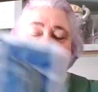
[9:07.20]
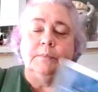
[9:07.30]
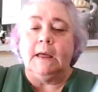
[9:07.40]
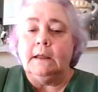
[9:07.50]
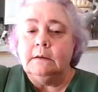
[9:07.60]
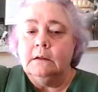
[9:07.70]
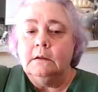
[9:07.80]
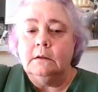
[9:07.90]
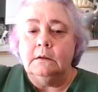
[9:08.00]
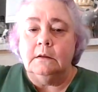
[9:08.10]
but
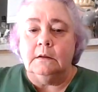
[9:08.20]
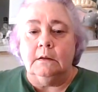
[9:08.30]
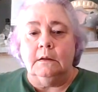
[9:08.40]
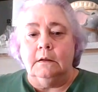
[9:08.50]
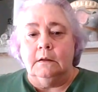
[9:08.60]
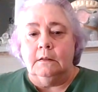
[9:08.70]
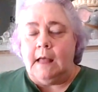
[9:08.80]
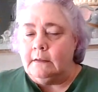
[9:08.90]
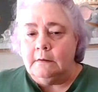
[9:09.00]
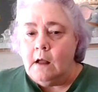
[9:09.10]

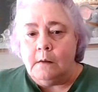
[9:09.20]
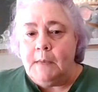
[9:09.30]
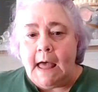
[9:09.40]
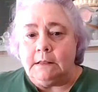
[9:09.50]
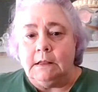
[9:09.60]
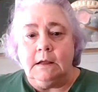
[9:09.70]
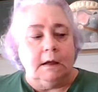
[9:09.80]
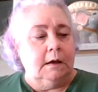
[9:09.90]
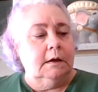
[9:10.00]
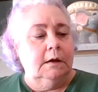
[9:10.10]
that's not a bad
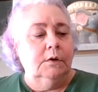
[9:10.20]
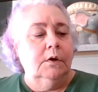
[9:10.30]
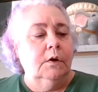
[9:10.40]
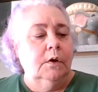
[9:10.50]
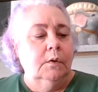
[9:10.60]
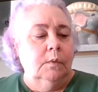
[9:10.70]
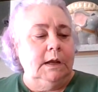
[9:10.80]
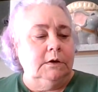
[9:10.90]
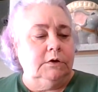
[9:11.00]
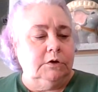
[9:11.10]
thing.
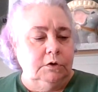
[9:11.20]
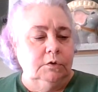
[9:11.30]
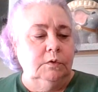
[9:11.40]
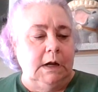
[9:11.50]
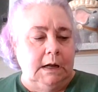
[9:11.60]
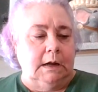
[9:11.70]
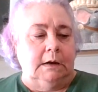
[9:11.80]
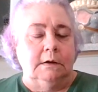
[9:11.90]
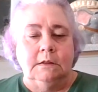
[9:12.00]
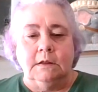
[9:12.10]
We do need
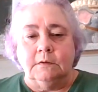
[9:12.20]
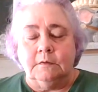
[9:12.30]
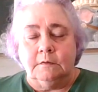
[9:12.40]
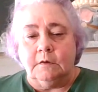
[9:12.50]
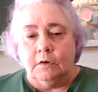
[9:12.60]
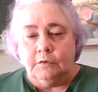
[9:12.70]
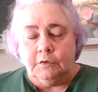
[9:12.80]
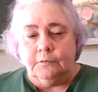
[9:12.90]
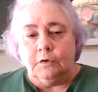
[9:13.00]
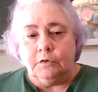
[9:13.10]
this search
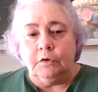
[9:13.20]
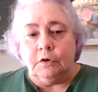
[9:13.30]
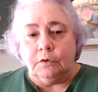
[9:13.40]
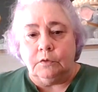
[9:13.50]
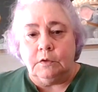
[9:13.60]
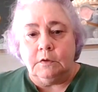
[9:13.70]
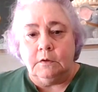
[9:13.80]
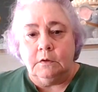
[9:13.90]
for truth.